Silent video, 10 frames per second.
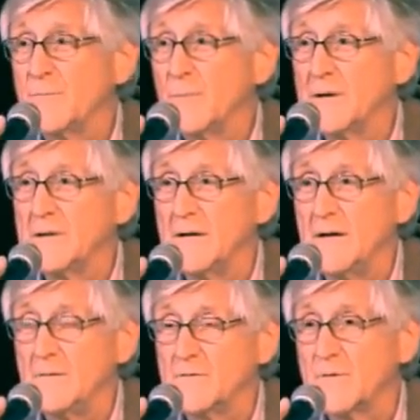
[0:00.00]
but uh,
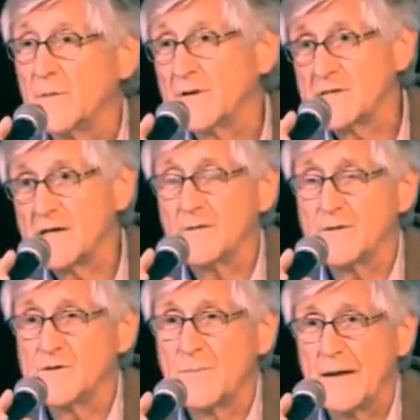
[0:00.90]
it was a bestseller in
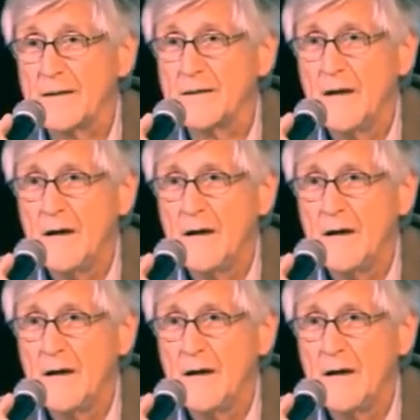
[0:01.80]
Japan